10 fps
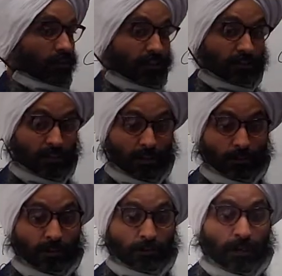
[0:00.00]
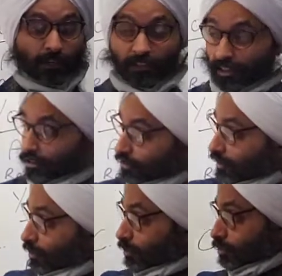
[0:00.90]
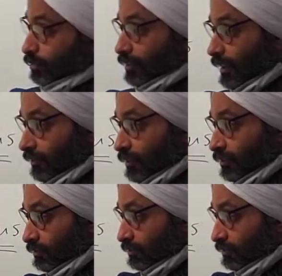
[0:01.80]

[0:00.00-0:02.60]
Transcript: determined by their 0 to 11